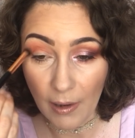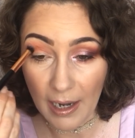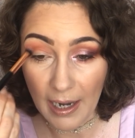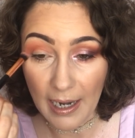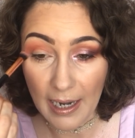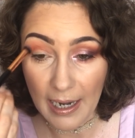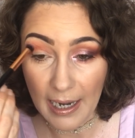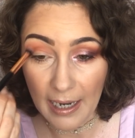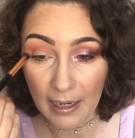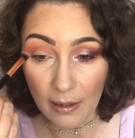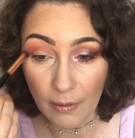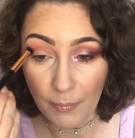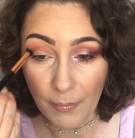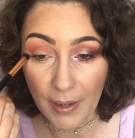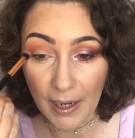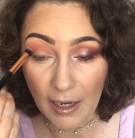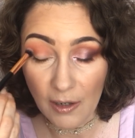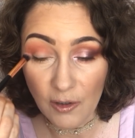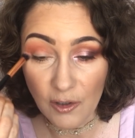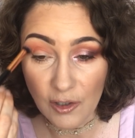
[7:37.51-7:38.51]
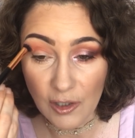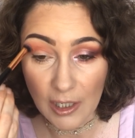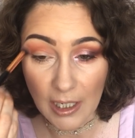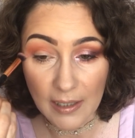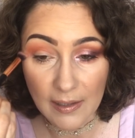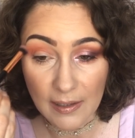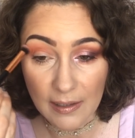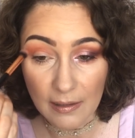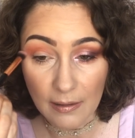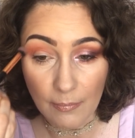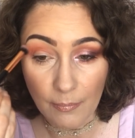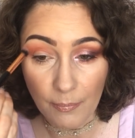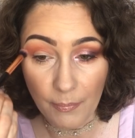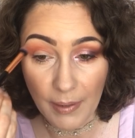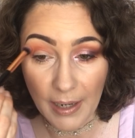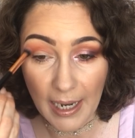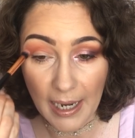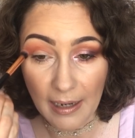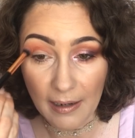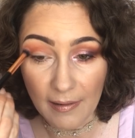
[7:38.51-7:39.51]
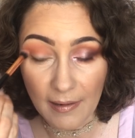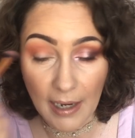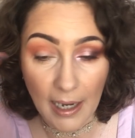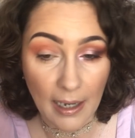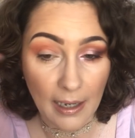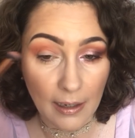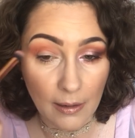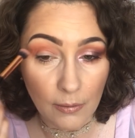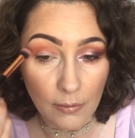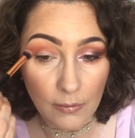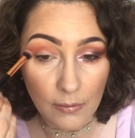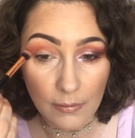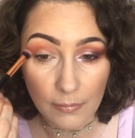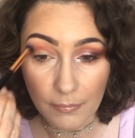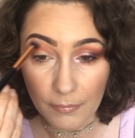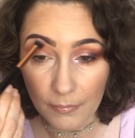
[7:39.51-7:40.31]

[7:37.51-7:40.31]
a little bit, just blend it out